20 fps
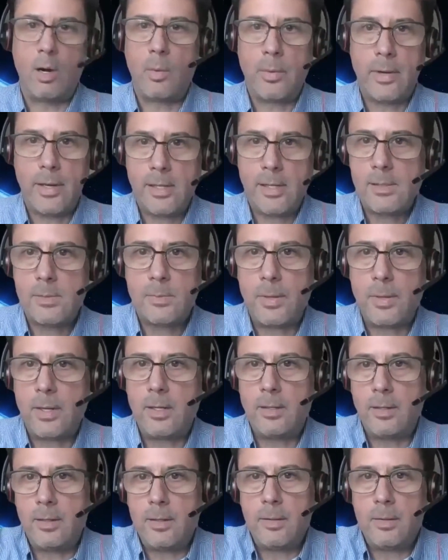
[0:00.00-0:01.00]
always
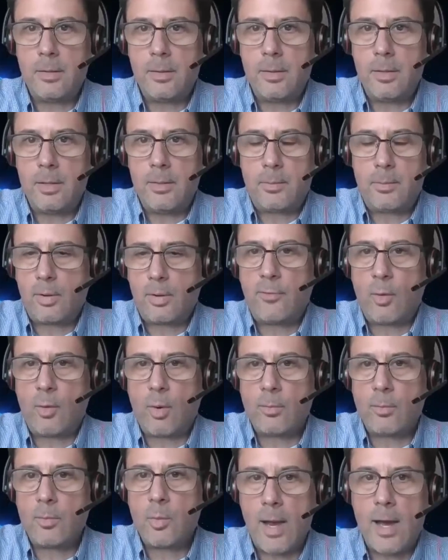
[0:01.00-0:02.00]
it
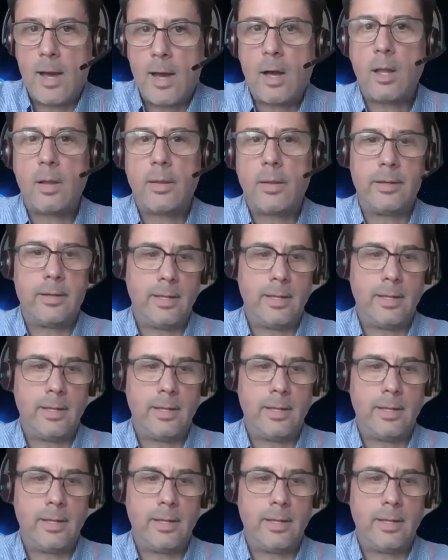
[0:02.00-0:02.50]
performed well